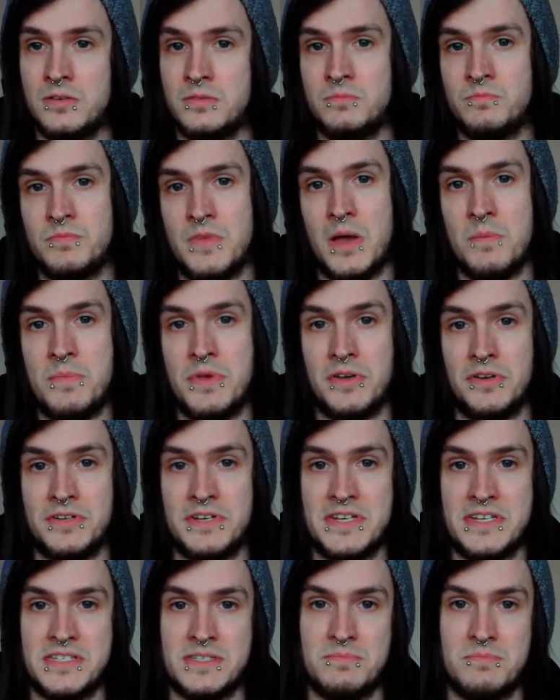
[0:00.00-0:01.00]

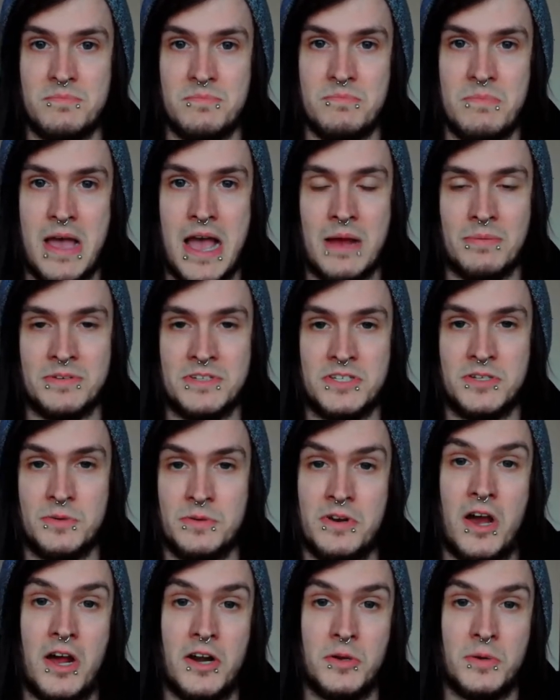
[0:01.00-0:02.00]
abilities matched to
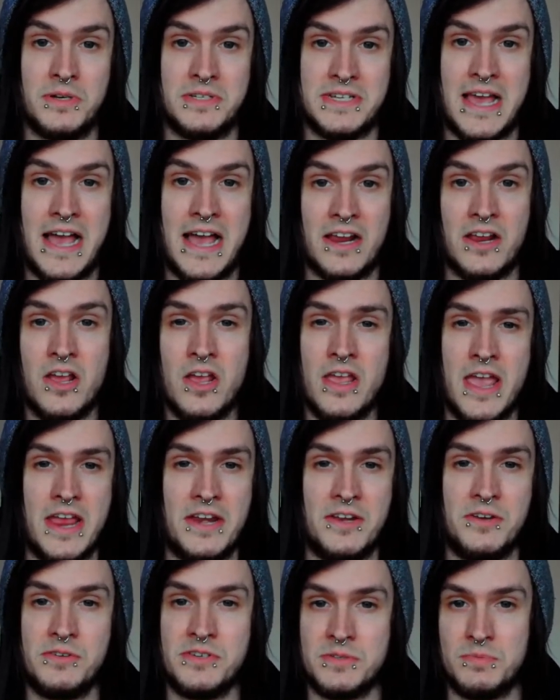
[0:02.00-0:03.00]
an auto attack, and
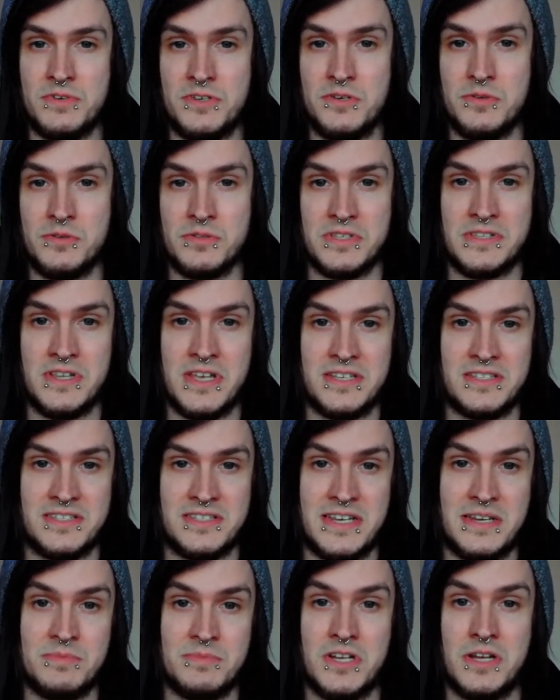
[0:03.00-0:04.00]
you just be using that
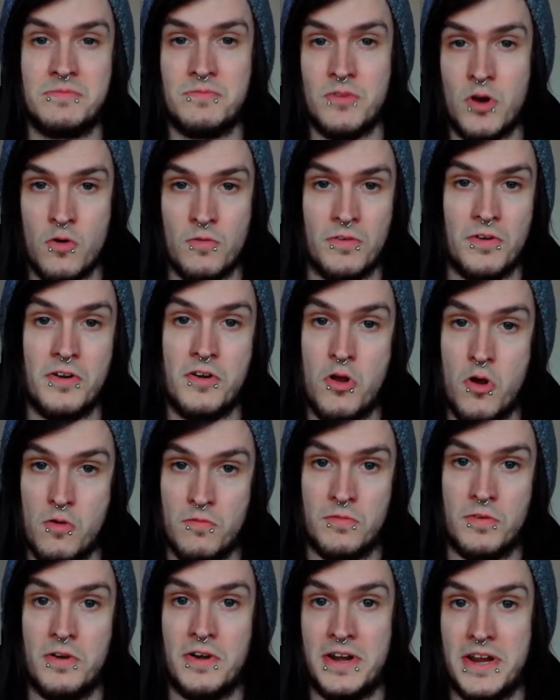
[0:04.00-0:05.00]
same stuff over and
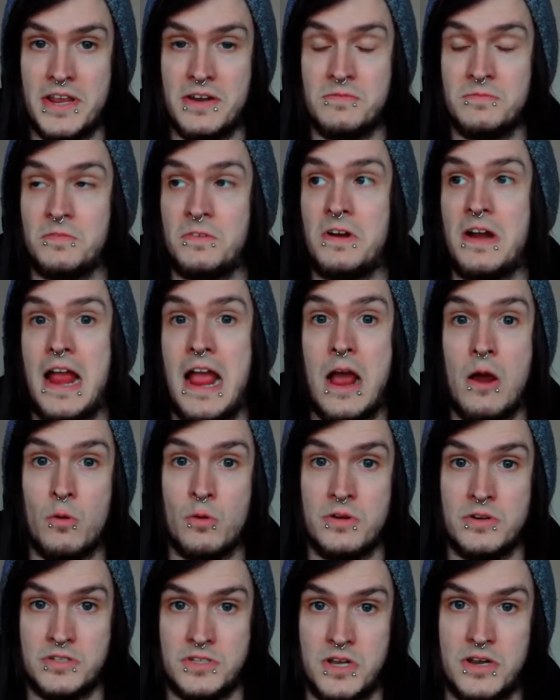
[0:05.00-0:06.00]
over again for
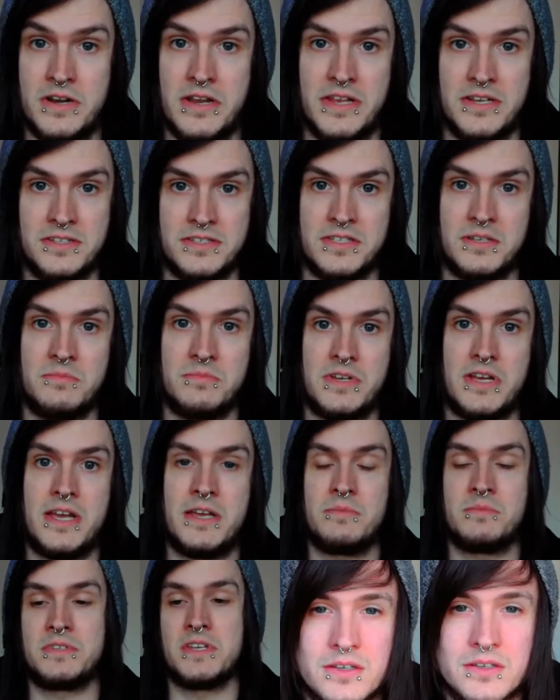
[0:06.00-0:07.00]
hours on end
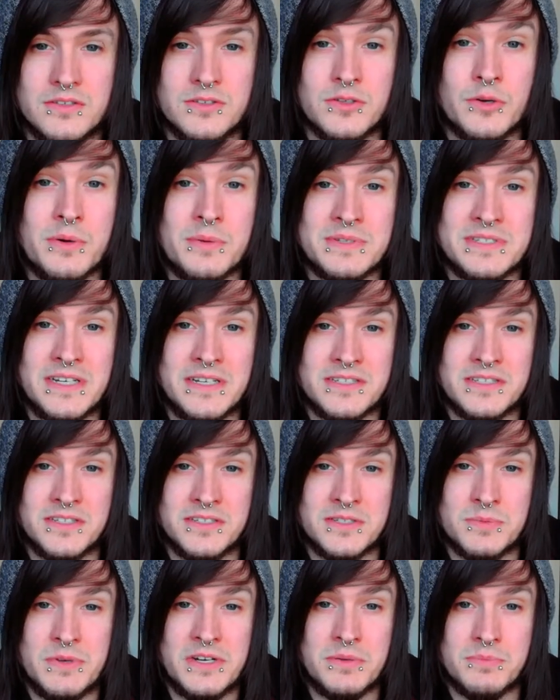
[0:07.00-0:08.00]
sometimes. So it was nice to
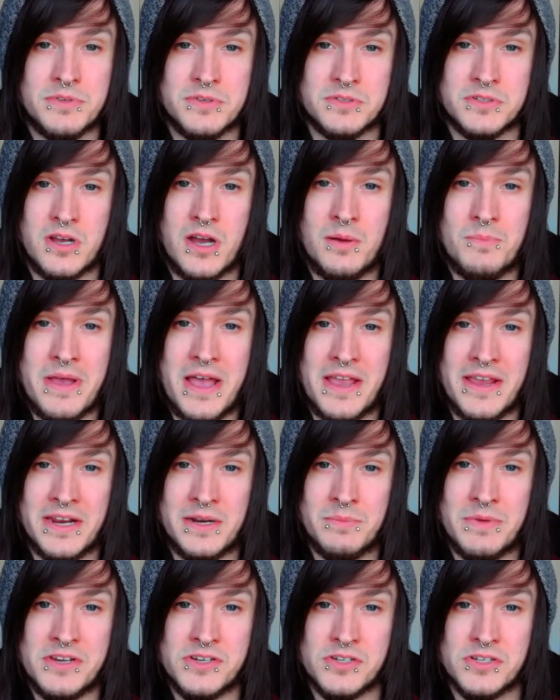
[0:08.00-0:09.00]
speed up those combat
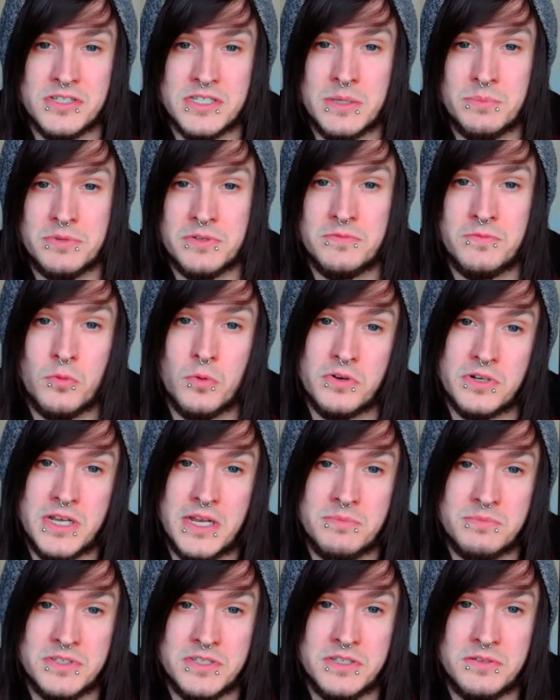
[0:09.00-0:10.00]
animations up to 4
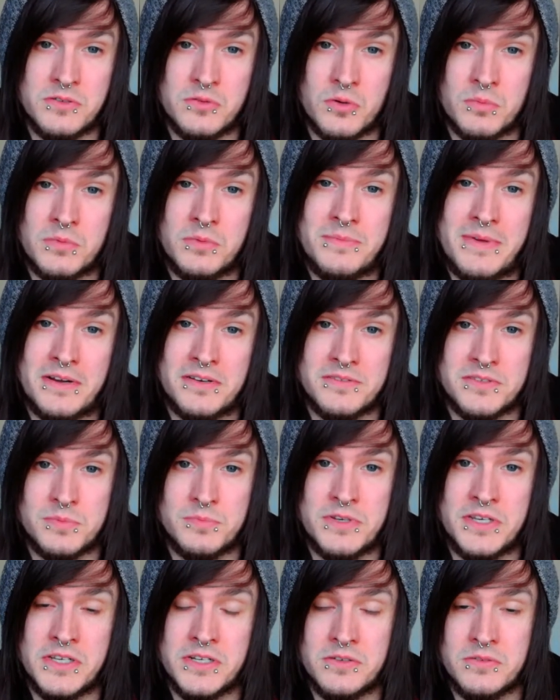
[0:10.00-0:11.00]
times the normal amount of
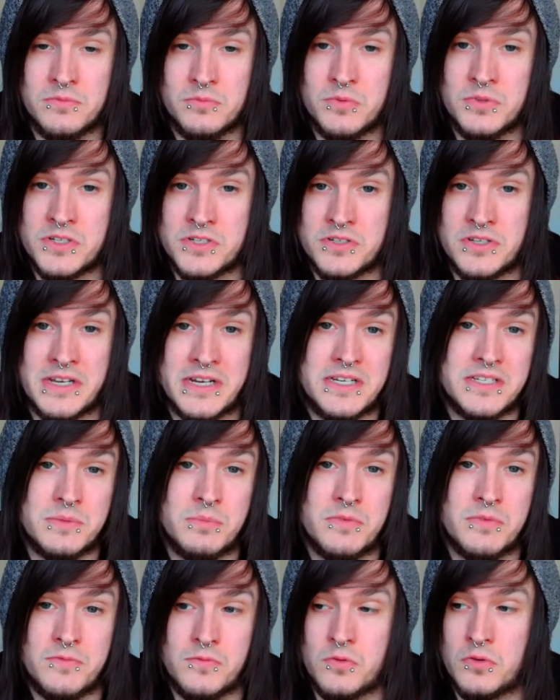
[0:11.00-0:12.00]
speed, which like I said
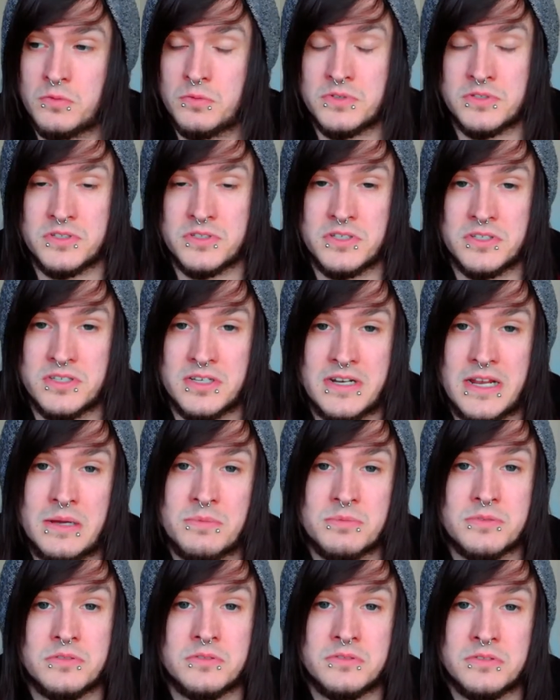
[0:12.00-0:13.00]
before was just an
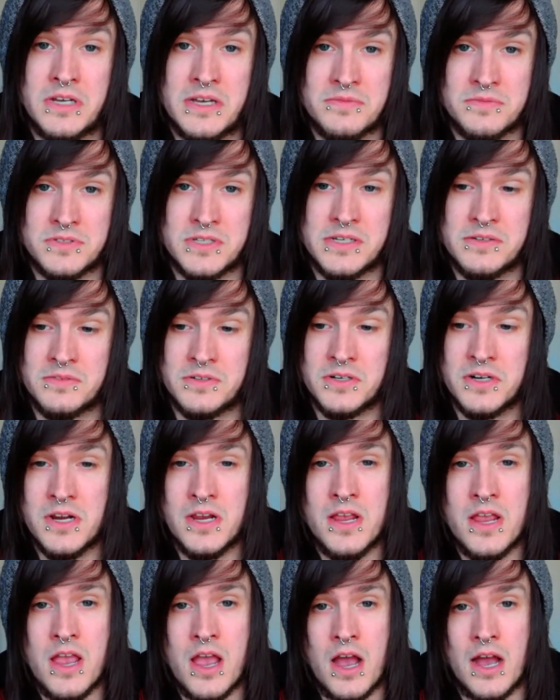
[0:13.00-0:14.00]
absolute lifesaver.
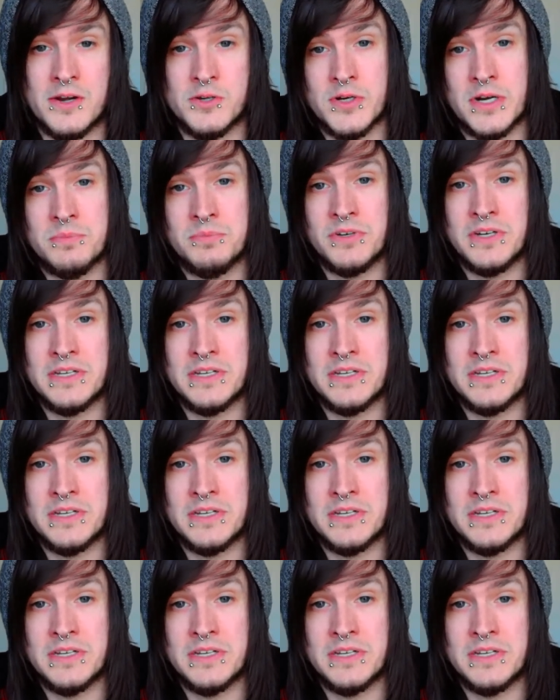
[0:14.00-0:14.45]
I tried playing